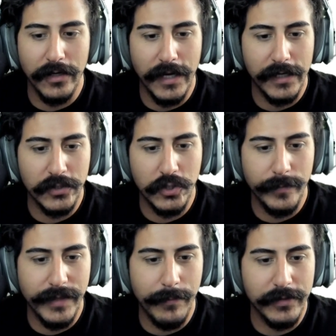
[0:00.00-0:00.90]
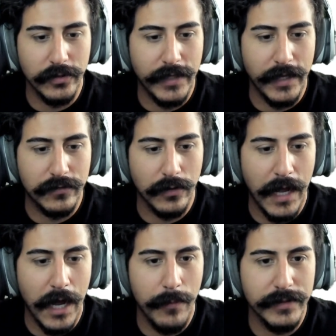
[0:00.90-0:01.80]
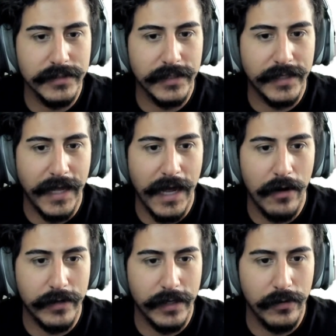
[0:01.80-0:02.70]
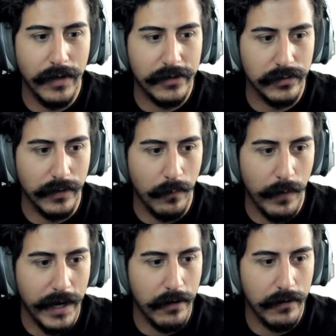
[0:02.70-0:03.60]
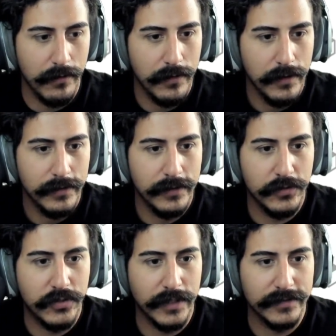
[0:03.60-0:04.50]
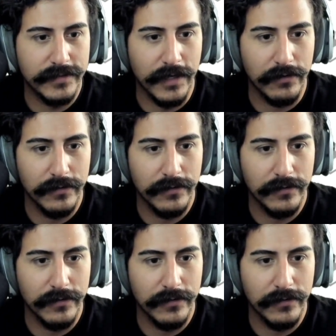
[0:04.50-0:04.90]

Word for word: not gonna show me that much? Okay, so how much of the cowl can you actually wear? Let's check this out.